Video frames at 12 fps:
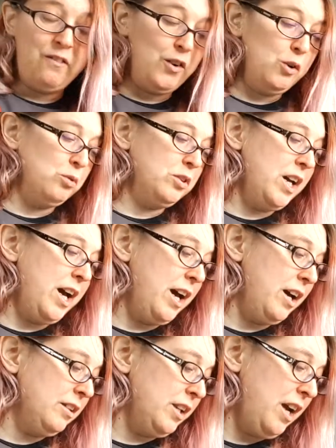fold there
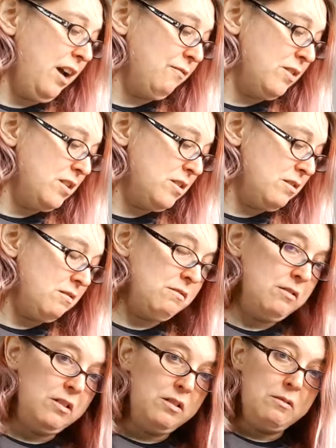and they have this
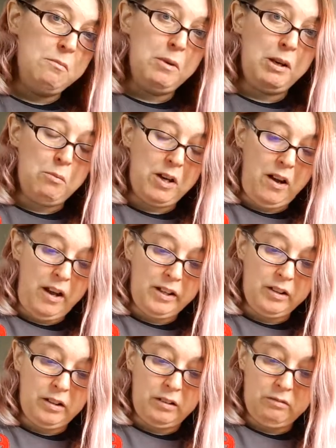bit where it
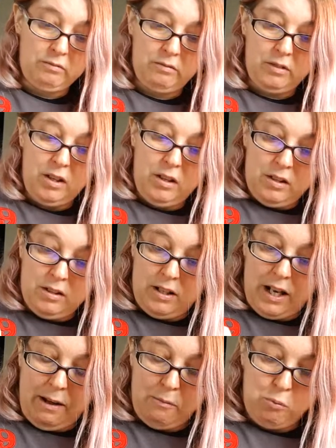can
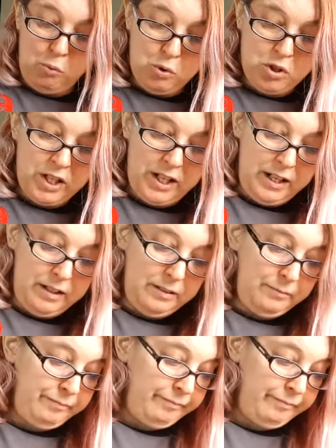let water in,